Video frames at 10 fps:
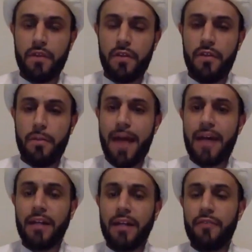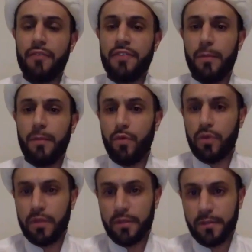the Battle of Tabuk.
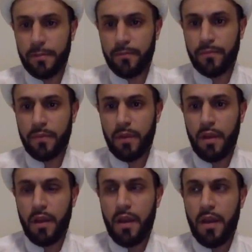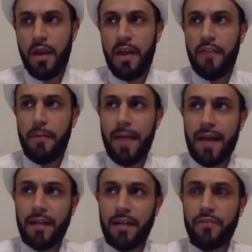And the Battle
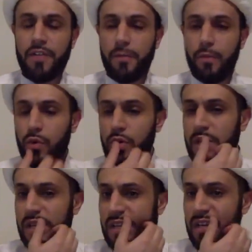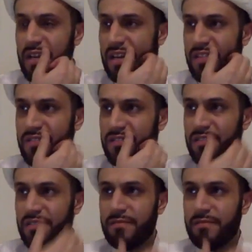of Tabuk is